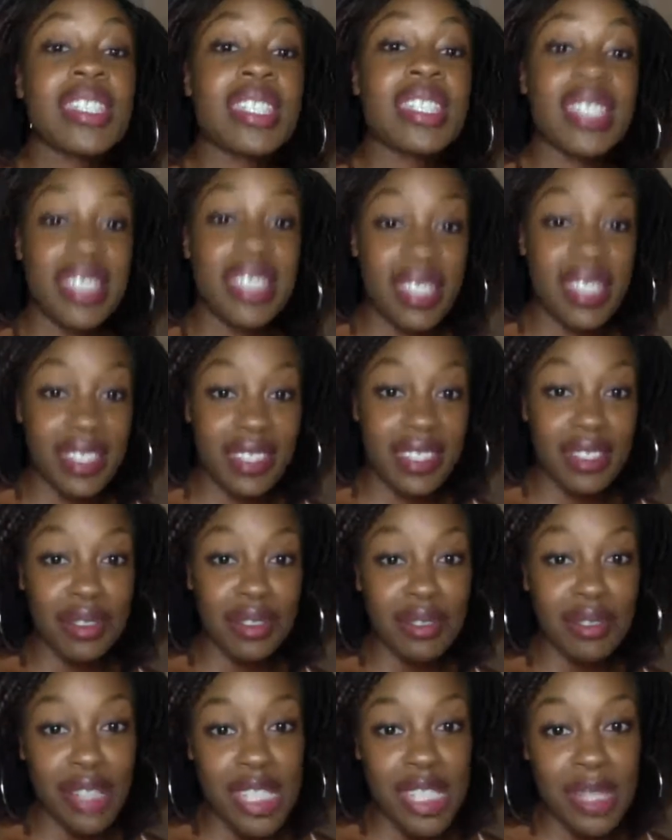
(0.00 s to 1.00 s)
city
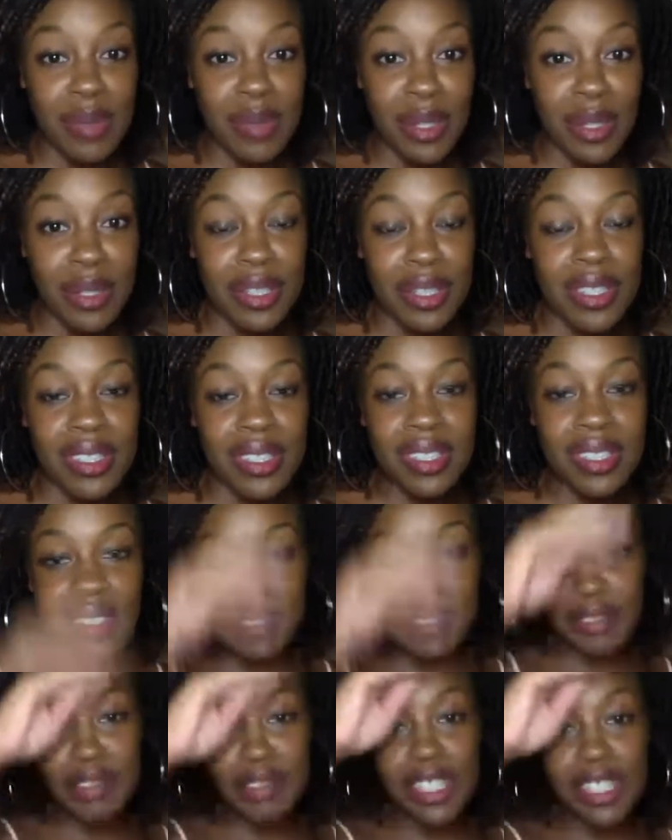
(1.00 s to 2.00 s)
in Greece, because
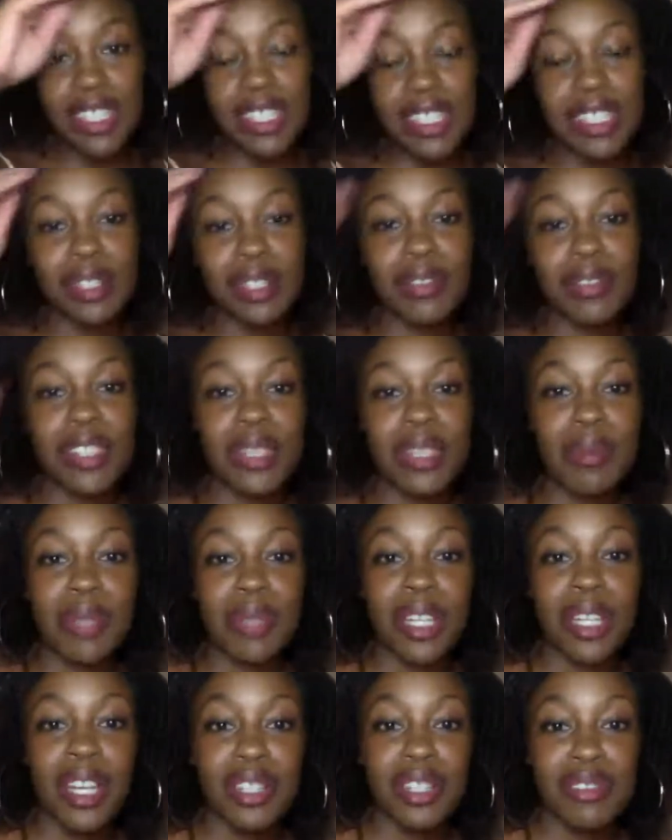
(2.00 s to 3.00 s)
Greece itself is a
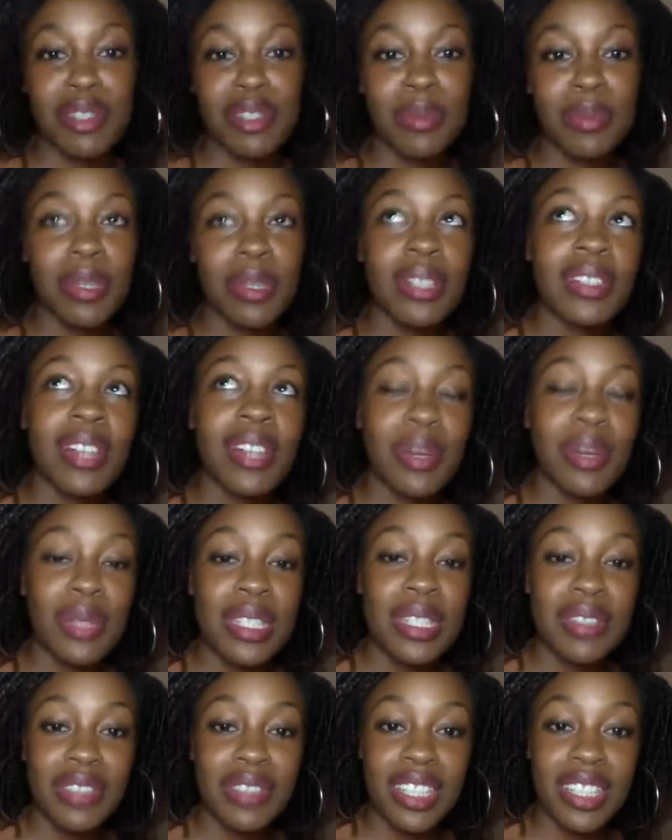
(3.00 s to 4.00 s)
big country, but I
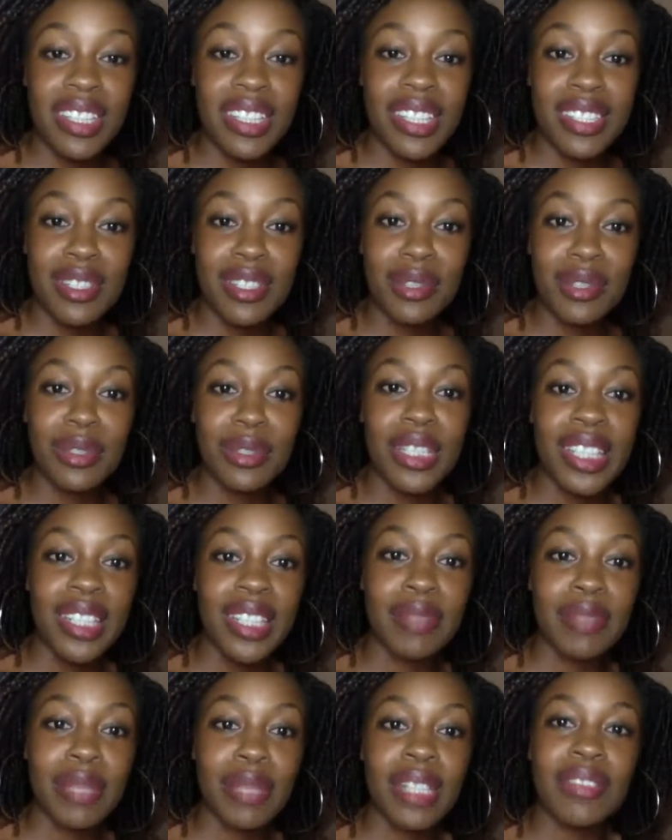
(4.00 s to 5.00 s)
was living in
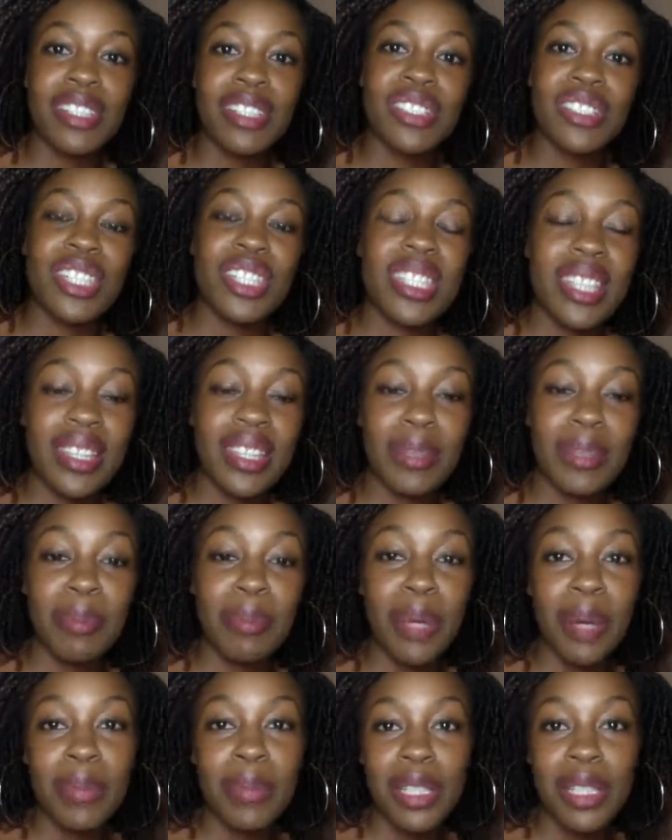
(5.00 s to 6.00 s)
Thessaloniki. But even just like the
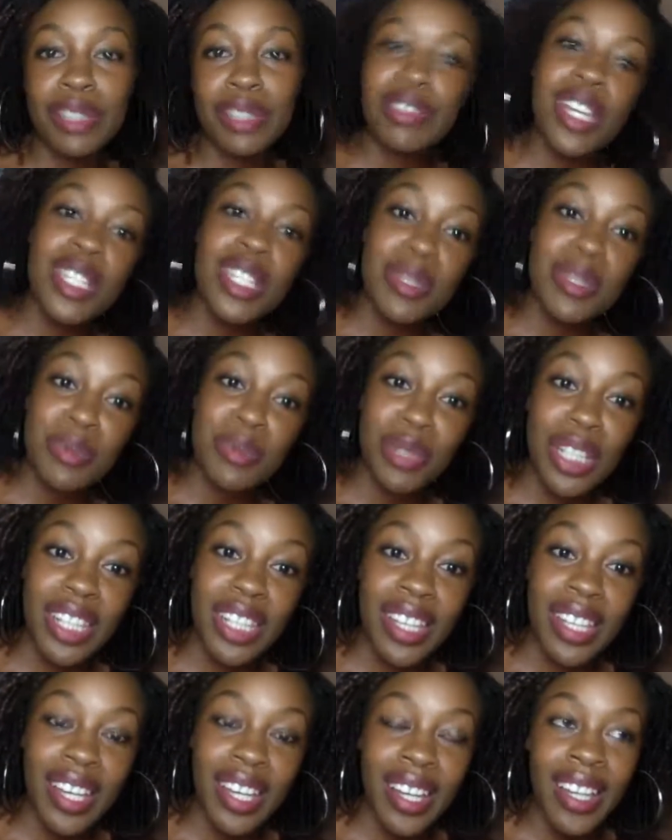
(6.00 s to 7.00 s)
public transport
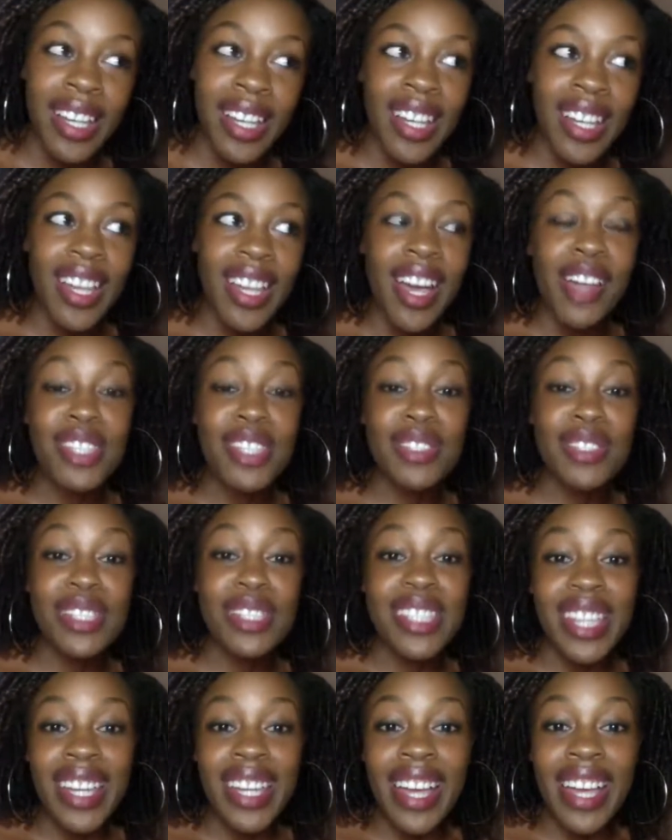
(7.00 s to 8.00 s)
here,
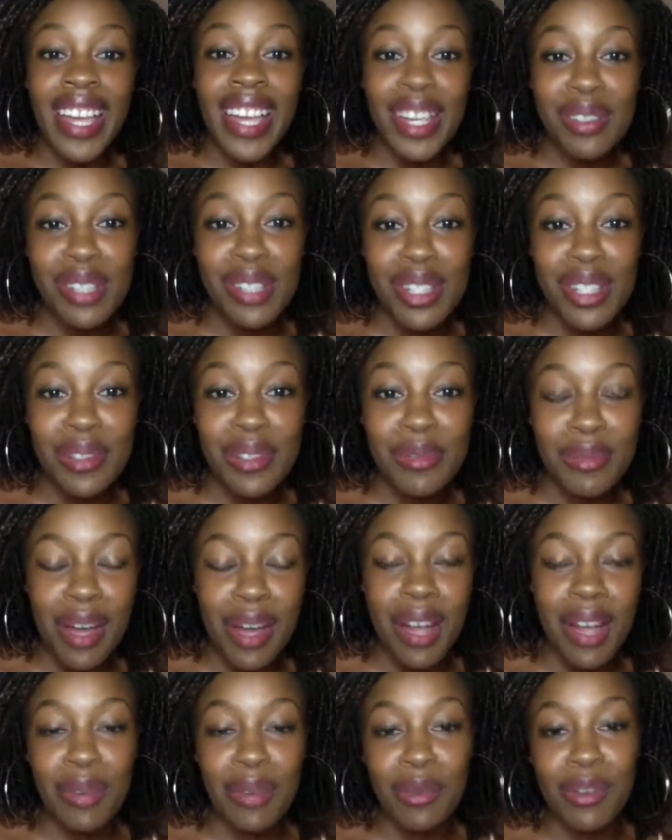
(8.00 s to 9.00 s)
today I actually
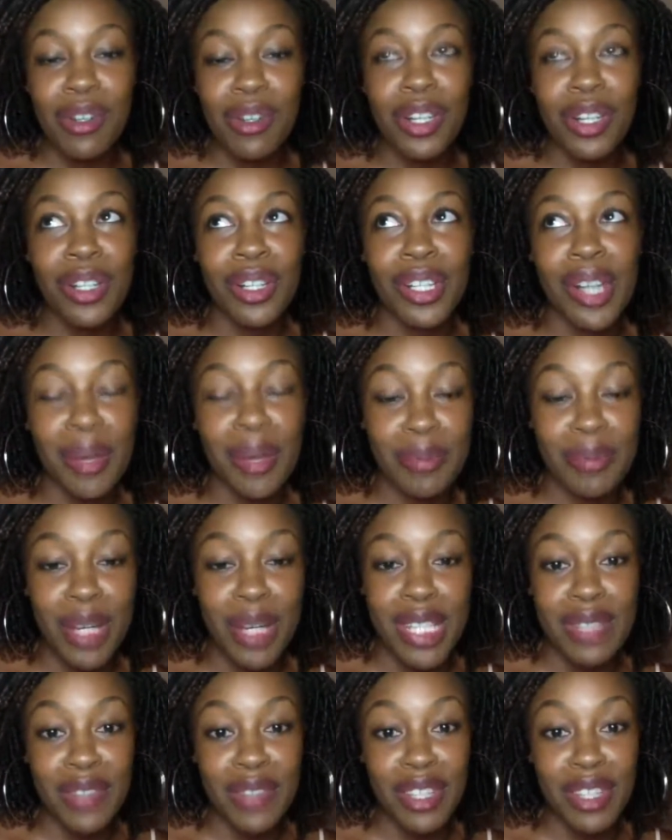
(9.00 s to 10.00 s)
got on a
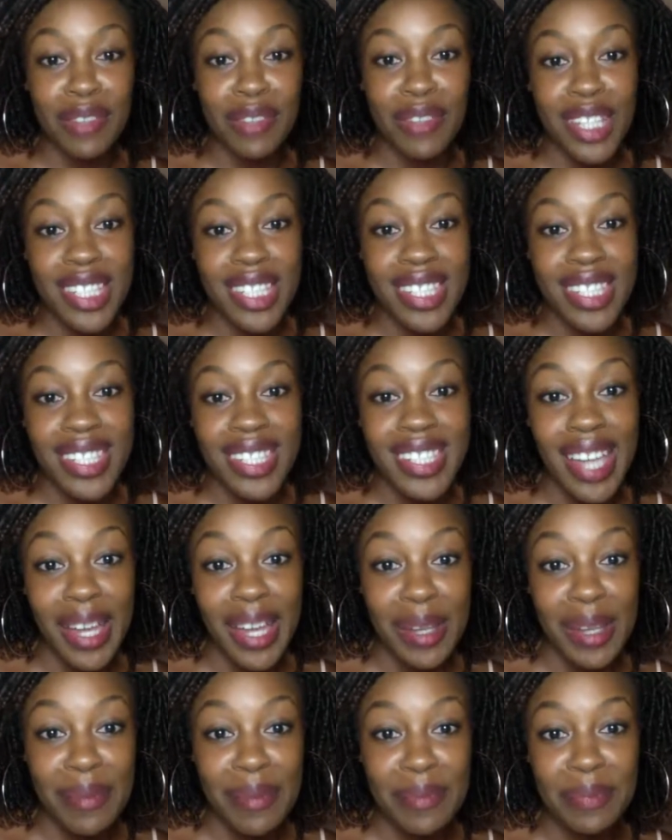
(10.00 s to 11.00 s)
bus for the first
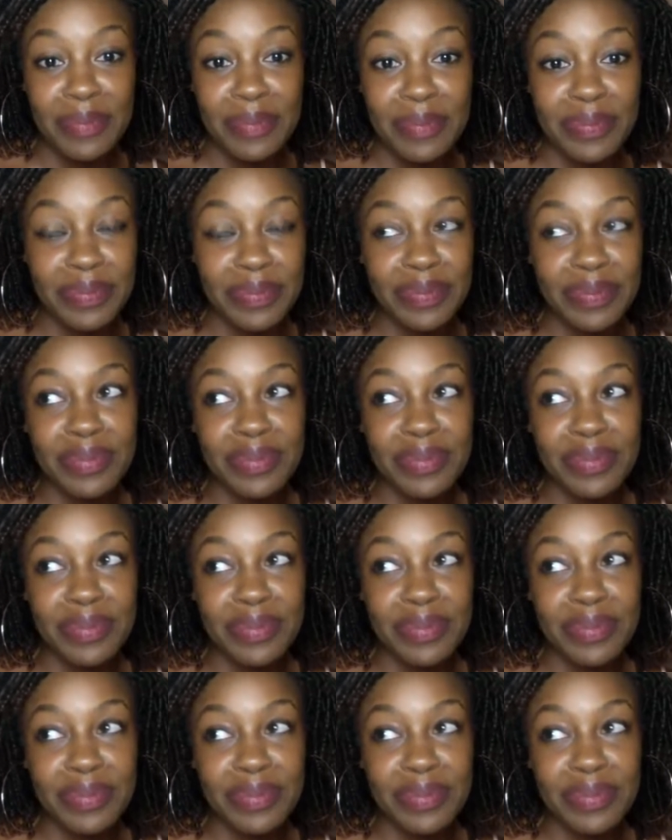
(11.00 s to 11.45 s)
time,